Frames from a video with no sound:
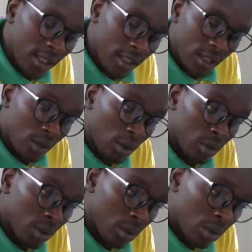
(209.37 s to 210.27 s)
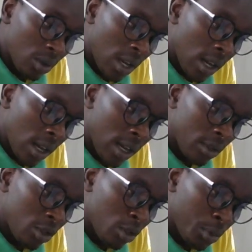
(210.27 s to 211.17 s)
this is also a
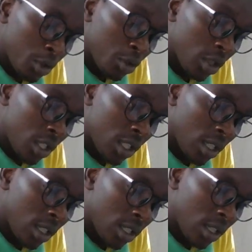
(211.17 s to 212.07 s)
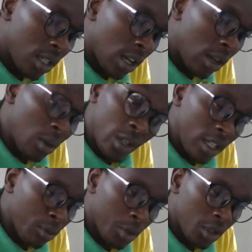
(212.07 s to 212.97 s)
good opportunity, a
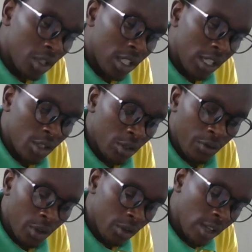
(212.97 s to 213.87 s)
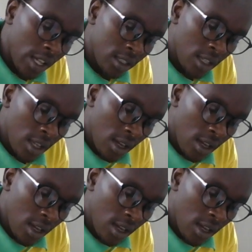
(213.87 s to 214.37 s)
golden opportunity actually for you guys.